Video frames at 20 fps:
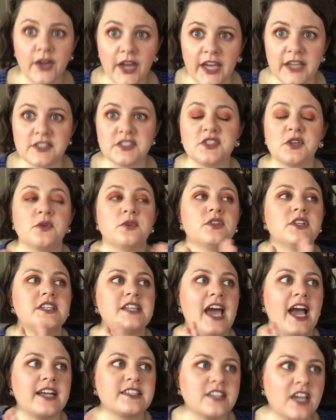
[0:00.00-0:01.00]
Okay, so the
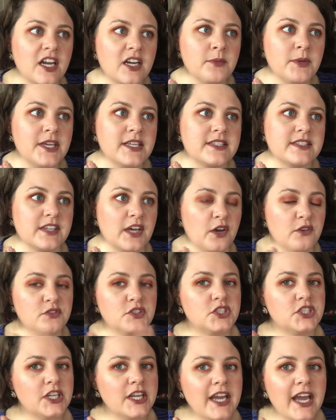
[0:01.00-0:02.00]
taxonomy itself,
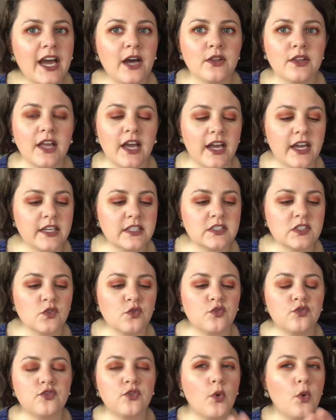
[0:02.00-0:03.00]
she outlines
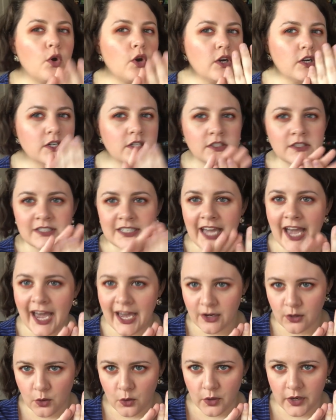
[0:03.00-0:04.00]
four
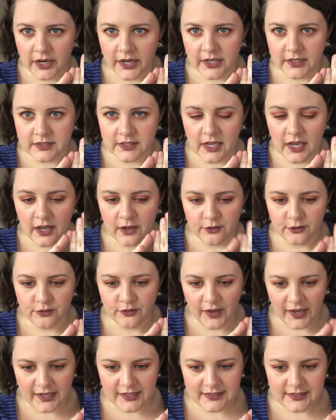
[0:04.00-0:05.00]
categories of
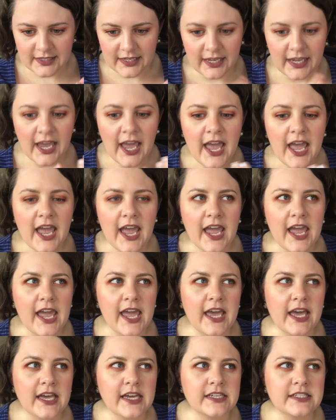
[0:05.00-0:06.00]
fantasy,
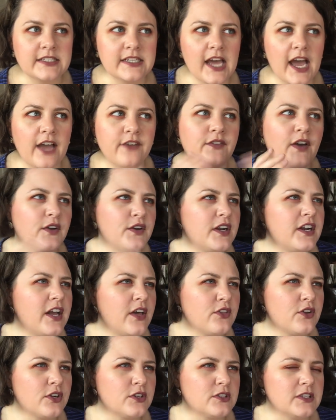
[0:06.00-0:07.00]
and I found
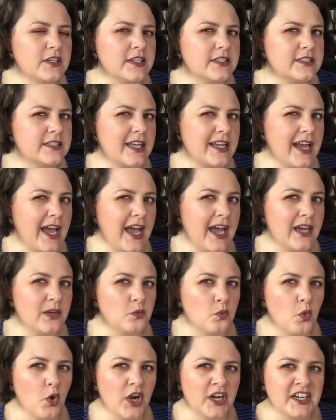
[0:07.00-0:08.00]
another list that
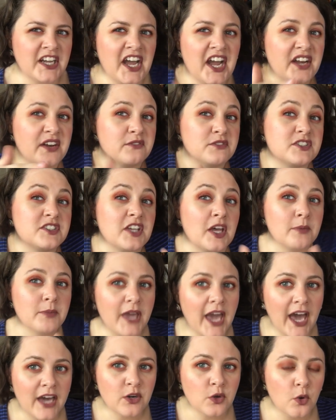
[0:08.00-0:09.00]
had one kind of
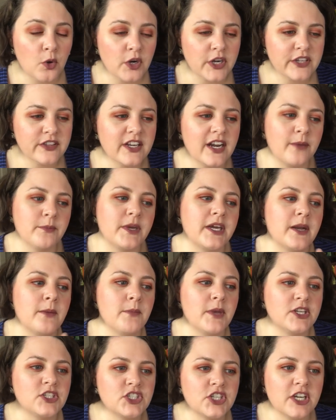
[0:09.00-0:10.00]
subcategory that I'm going to
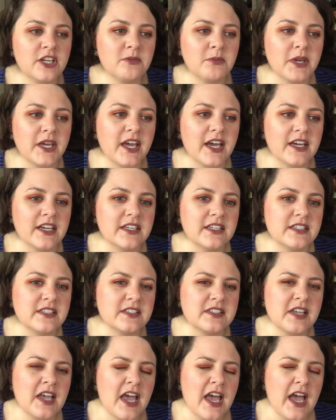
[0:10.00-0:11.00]
mention
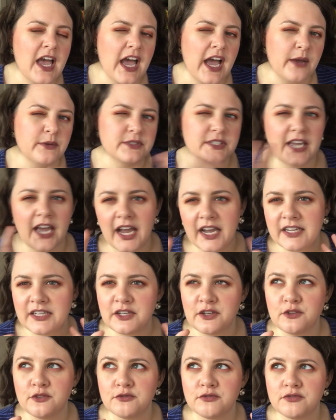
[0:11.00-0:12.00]
because I was kind
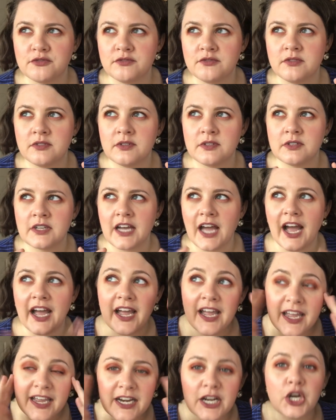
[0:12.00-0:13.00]
of I,
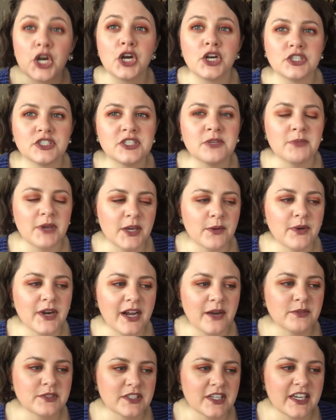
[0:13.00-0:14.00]
it occurred to me when
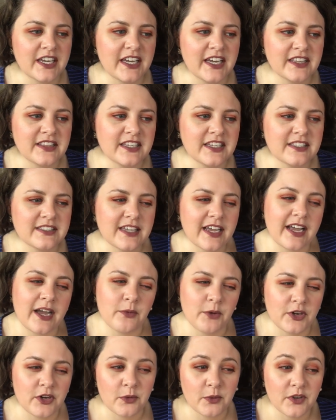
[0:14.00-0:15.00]
I was looking at these, like, I
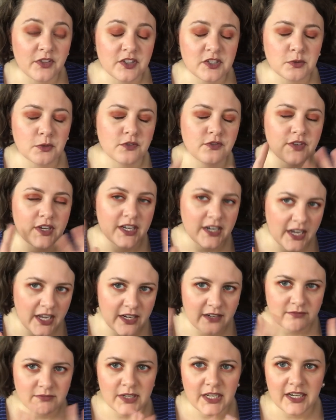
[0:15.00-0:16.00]
wonder where this would fit,
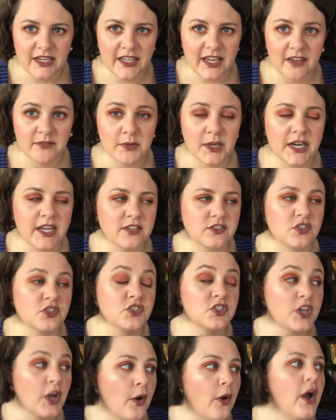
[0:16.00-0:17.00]
and it gave me an answer.
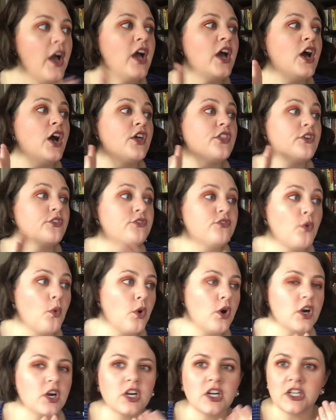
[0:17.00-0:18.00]
So the
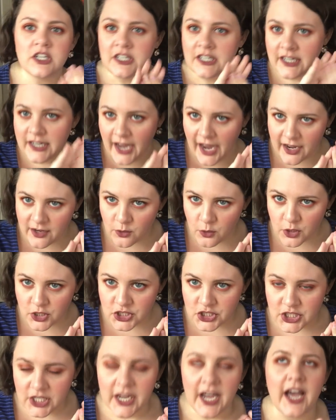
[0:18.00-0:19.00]
four
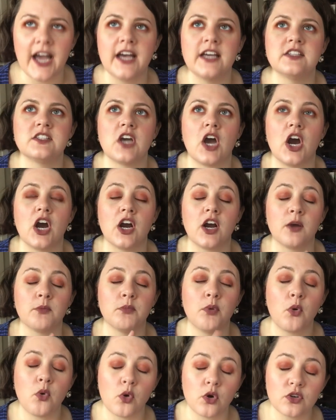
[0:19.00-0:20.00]
categories she has are
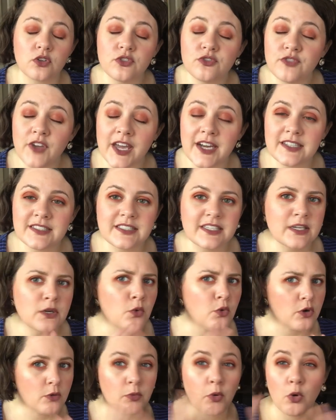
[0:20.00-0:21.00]
Portal Fantasy
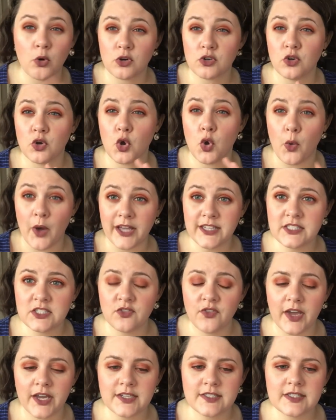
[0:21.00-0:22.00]
or Portal Quest
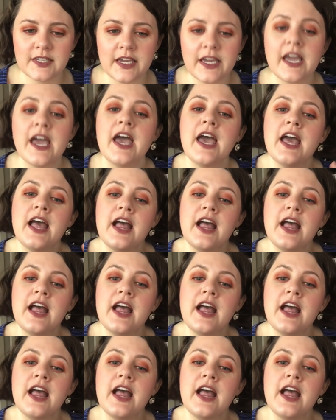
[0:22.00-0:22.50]
Fantasy.